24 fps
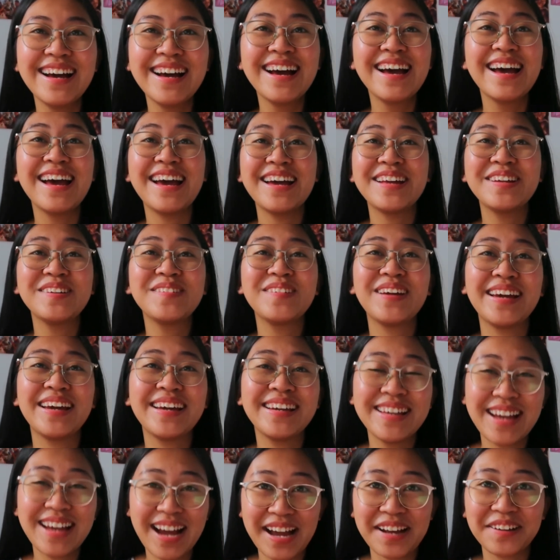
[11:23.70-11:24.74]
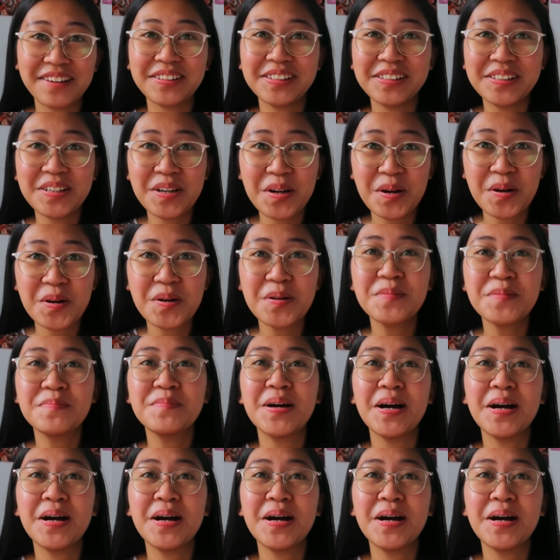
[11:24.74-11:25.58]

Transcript: Anyway, yeah, I really hope